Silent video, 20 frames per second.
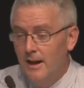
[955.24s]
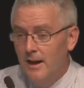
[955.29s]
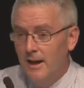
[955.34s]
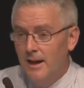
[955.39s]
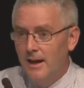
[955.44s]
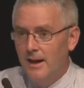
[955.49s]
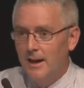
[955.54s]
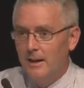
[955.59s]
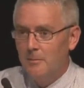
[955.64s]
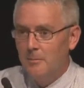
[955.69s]

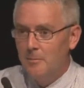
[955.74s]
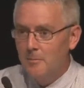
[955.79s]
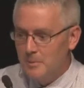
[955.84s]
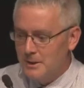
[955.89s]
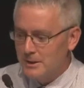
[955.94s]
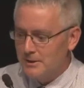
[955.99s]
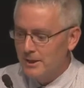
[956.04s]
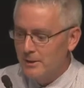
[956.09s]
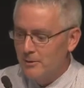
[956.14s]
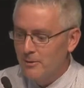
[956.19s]
a
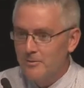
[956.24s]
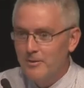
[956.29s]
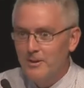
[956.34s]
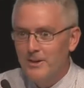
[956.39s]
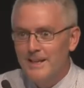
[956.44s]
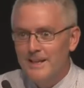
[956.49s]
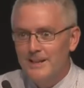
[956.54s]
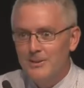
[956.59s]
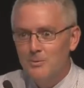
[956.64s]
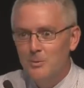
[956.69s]
bit
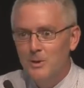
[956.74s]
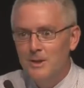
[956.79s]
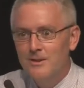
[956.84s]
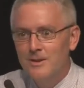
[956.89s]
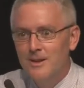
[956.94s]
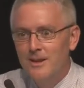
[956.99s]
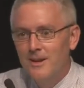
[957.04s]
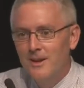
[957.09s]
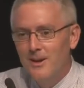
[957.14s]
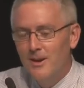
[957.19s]
terrifying as
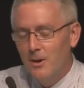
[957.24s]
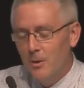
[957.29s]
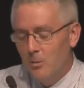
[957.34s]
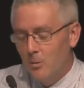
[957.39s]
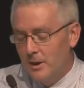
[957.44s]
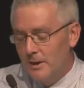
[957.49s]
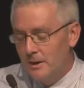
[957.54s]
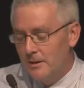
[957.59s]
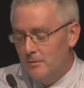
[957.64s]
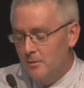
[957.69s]
well on
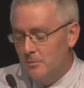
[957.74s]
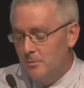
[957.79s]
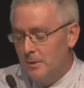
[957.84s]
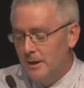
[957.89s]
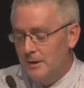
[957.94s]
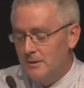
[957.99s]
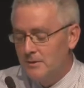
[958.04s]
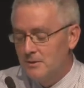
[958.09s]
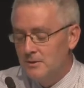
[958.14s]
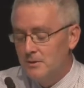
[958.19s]
one level,
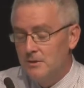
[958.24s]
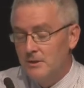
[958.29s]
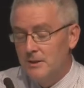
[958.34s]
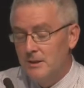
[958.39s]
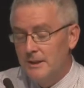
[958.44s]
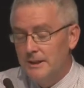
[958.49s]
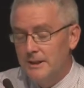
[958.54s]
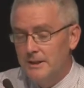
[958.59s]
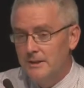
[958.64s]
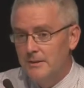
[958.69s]
but
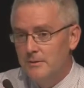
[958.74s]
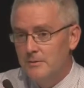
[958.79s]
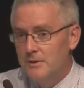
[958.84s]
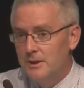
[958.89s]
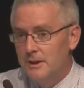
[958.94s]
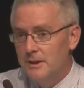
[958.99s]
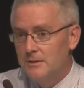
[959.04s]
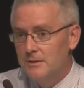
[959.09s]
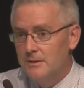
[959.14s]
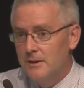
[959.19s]
certainly gives
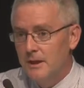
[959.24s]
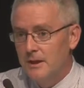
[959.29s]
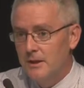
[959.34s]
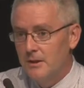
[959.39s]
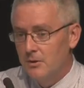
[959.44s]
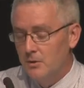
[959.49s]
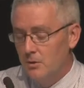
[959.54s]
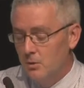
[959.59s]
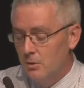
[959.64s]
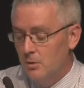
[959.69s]
us an
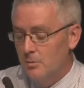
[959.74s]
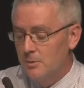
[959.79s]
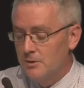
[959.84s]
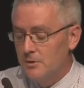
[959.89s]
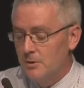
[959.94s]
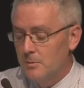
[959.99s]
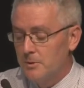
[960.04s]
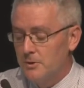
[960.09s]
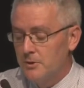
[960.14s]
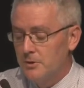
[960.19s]

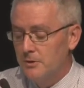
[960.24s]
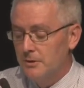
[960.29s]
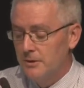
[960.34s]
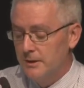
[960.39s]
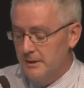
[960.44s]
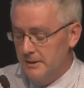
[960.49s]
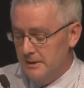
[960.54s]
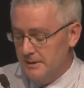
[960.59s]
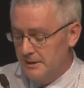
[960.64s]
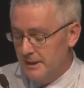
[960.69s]
enormous
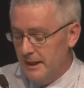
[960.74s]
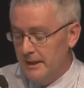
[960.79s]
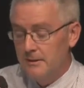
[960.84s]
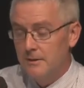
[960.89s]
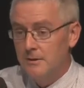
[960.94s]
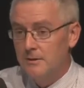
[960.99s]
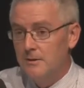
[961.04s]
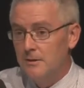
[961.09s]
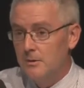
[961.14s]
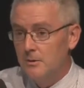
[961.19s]
opportunity to take
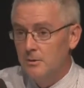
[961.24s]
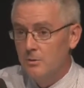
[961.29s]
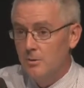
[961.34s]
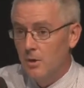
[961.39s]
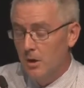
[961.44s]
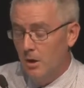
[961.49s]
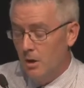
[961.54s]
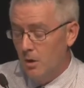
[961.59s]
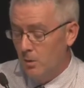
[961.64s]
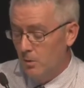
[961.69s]
this into
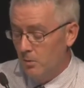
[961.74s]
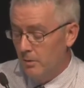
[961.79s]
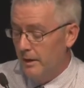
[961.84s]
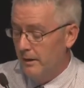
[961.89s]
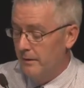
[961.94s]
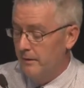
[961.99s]
a whole nother